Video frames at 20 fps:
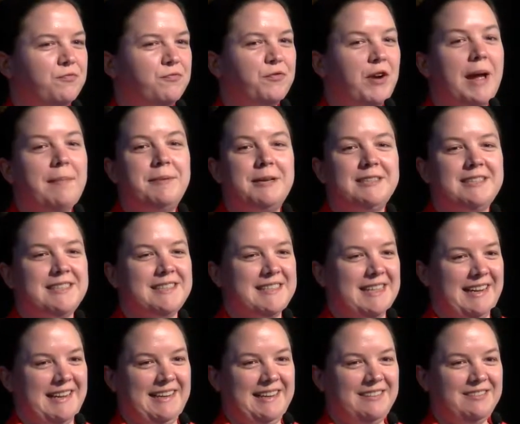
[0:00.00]
RAP has a
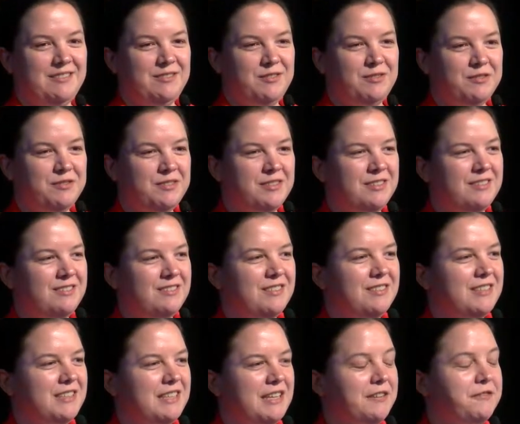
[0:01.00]
saying
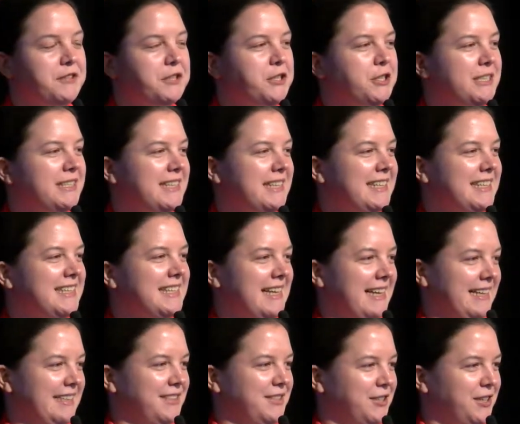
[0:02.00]
efficiency is
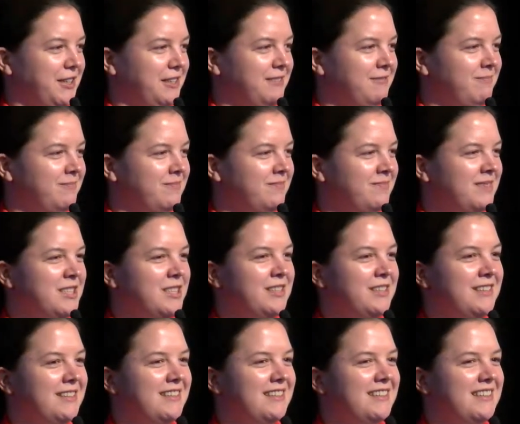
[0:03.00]
the answer.
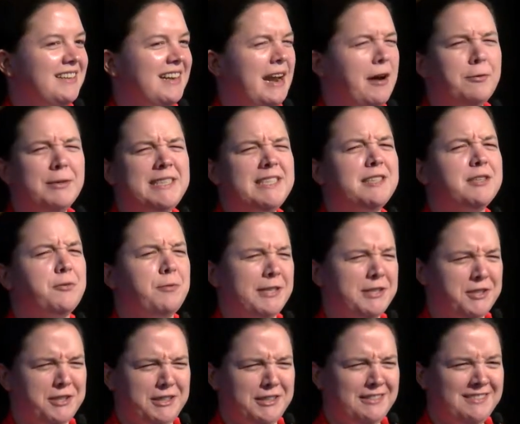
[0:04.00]
Now, what's the
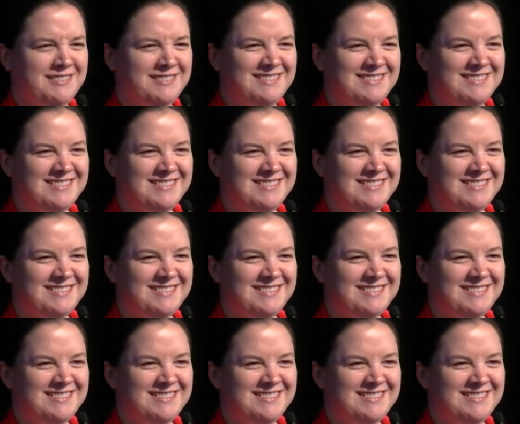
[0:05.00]
question?